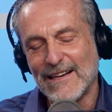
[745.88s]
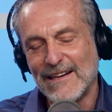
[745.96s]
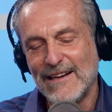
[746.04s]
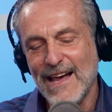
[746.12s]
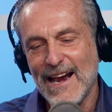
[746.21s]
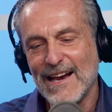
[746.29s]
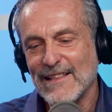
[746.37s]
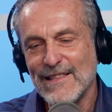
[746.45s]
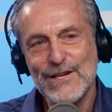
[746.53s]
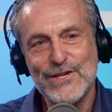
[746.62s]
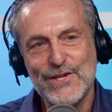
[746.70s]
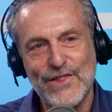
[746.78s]
getting
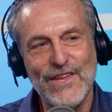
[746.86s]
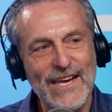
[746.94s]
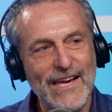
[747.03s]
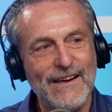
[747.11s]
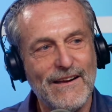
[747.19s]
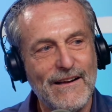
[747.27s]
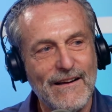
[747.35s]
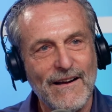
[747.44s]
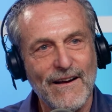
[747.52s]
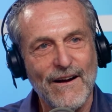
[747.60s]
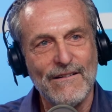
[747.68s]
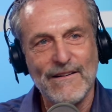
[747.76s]
this thing
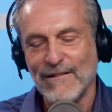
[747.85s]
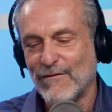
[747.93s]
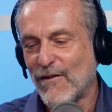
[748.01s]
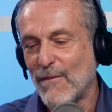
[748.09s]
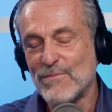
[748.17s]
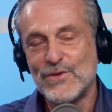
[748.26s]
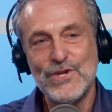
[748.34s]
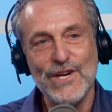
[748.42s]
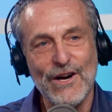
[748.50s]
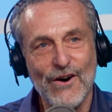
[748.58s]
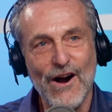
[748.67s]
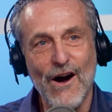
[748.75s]
from
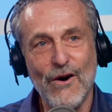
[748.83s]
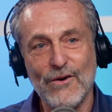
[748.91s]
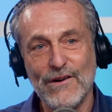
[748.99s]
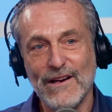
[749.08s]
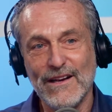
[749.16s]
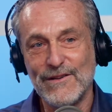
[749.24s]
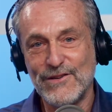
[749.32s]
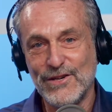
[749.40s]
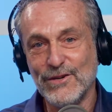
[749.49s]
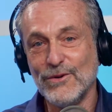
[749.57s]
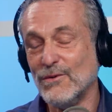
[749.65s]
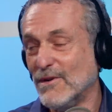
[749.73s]
zero
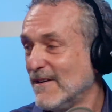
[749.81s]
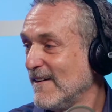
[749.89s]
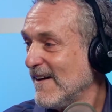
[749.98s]
into